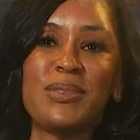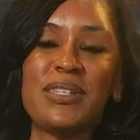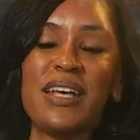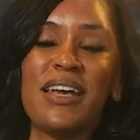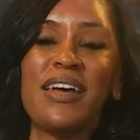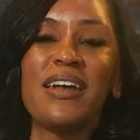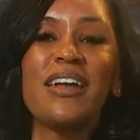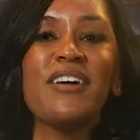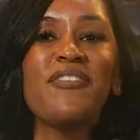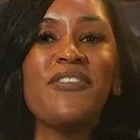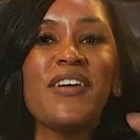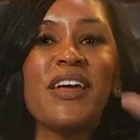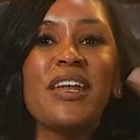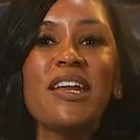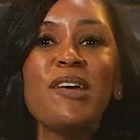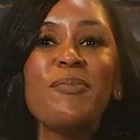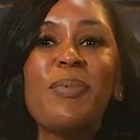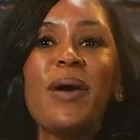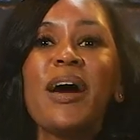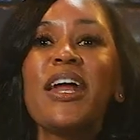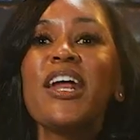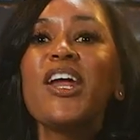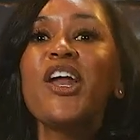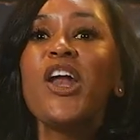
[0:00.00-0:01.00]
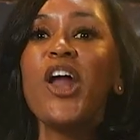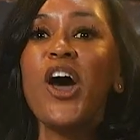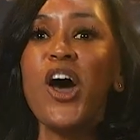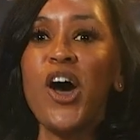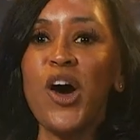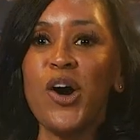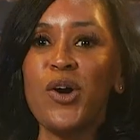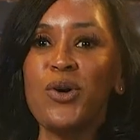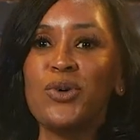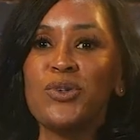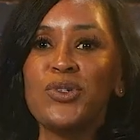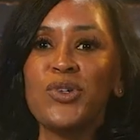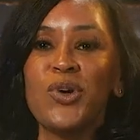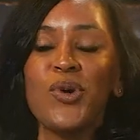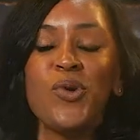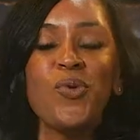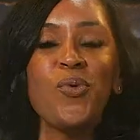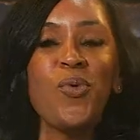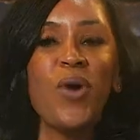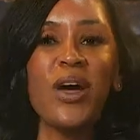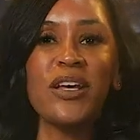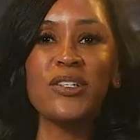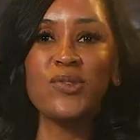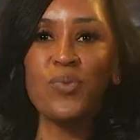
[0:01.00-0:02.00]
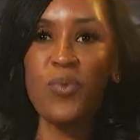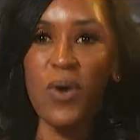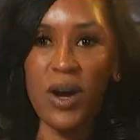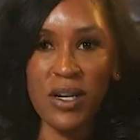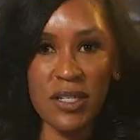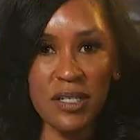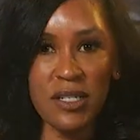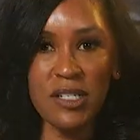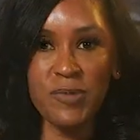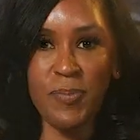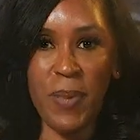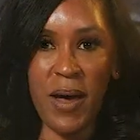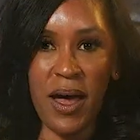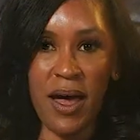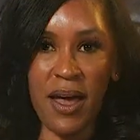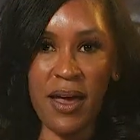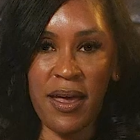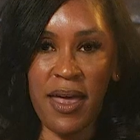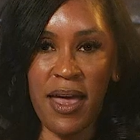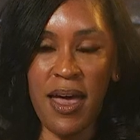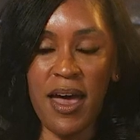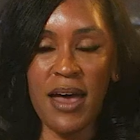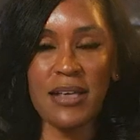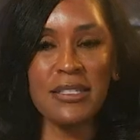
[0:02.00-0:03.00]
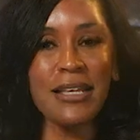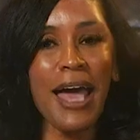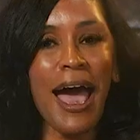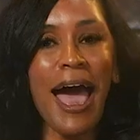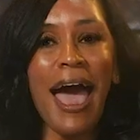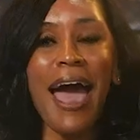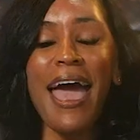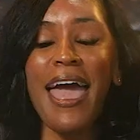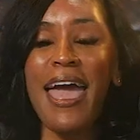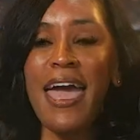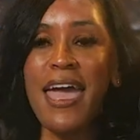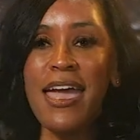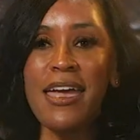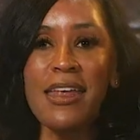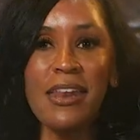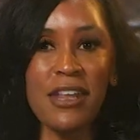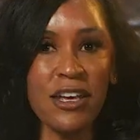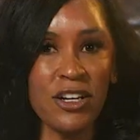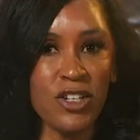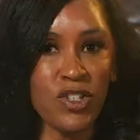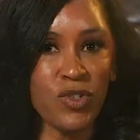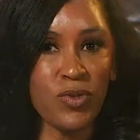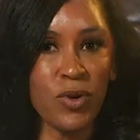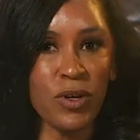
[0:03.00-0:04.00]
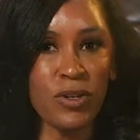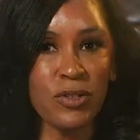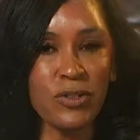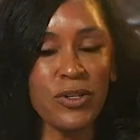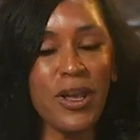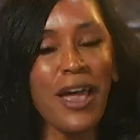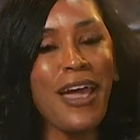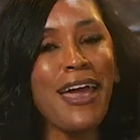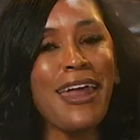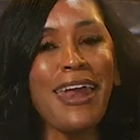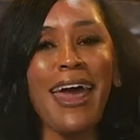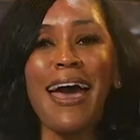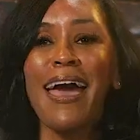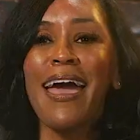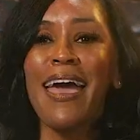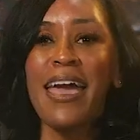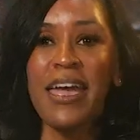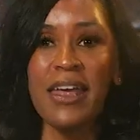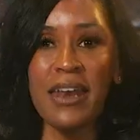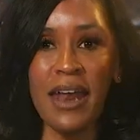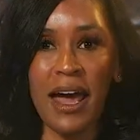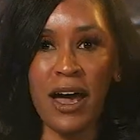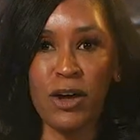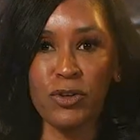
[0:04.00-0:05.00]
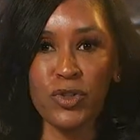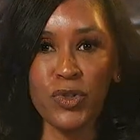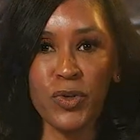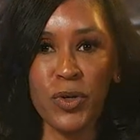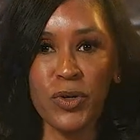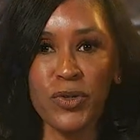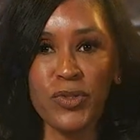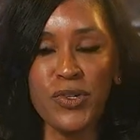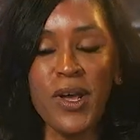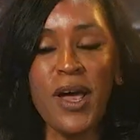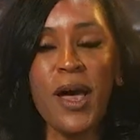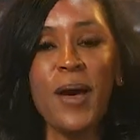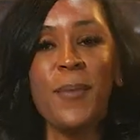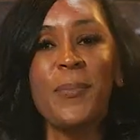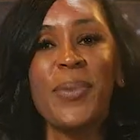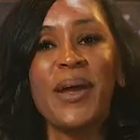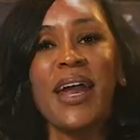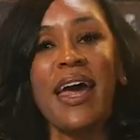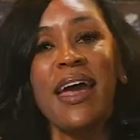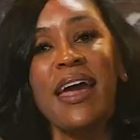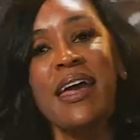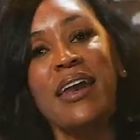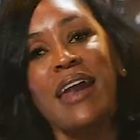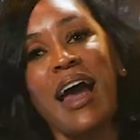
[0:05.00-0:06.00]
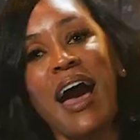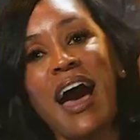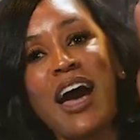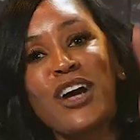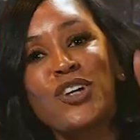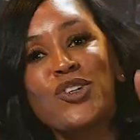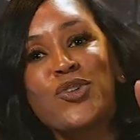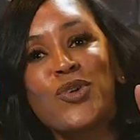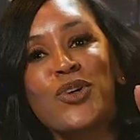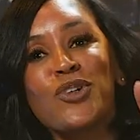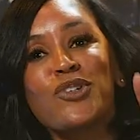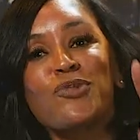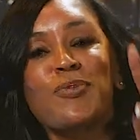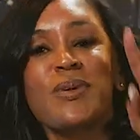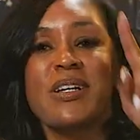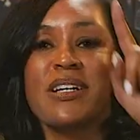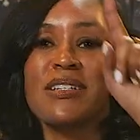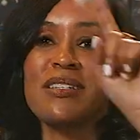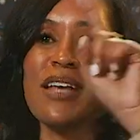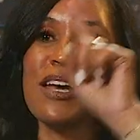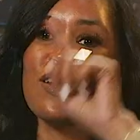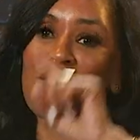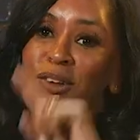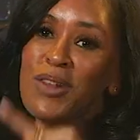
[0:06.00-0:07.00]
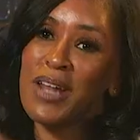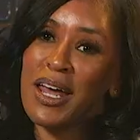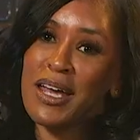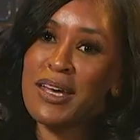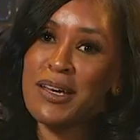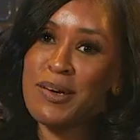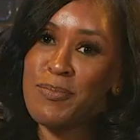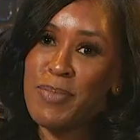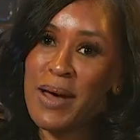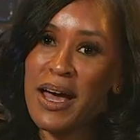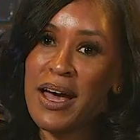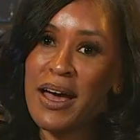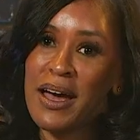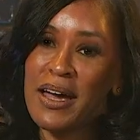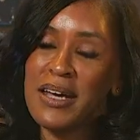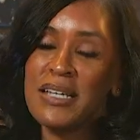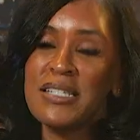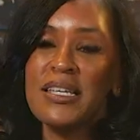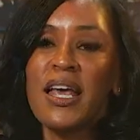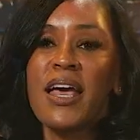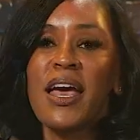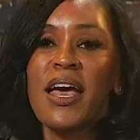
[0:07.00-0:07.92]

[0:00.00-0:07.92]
And if anybody knows who has watched this podcast, I hate intros and I hate outros. But I hate outros because I don't like goodbyes.